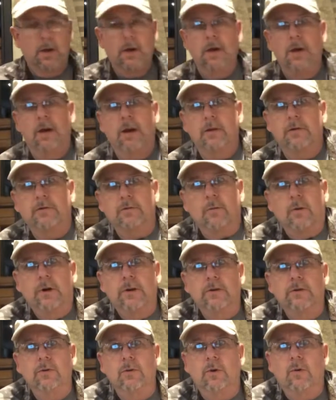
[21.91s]
And I just want
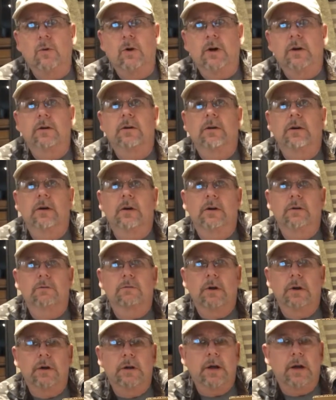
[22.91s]
to do a quick
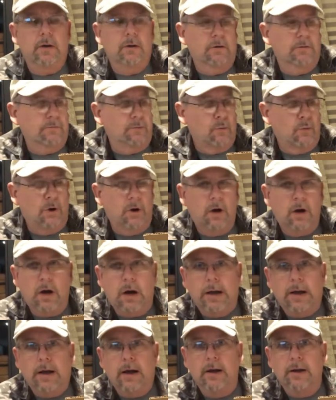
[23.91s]
rundown of what I
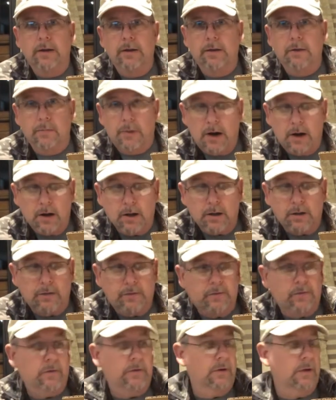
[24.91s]
got in the
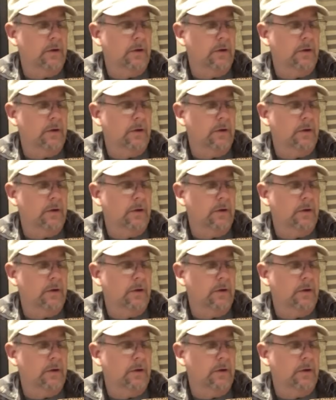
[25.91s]
box,